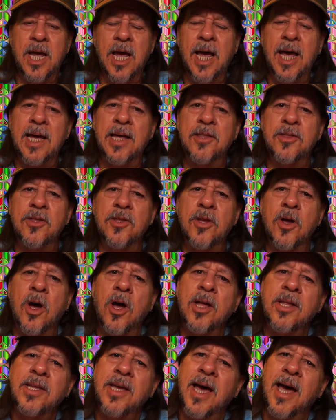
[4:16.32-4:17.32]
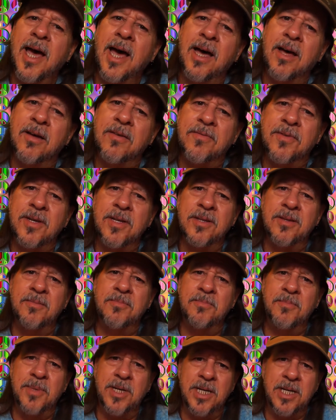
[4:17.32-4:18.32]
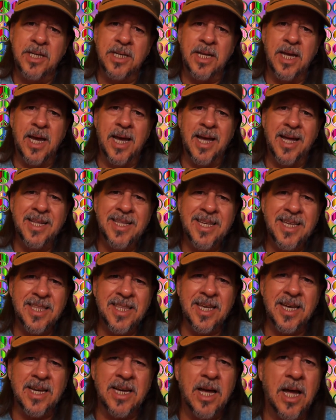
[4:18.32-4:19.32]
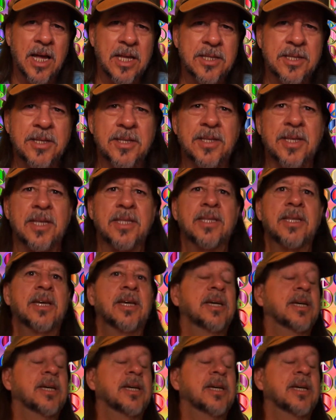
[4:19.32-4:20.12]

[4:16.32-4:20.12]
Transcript: and not have it mean anything other than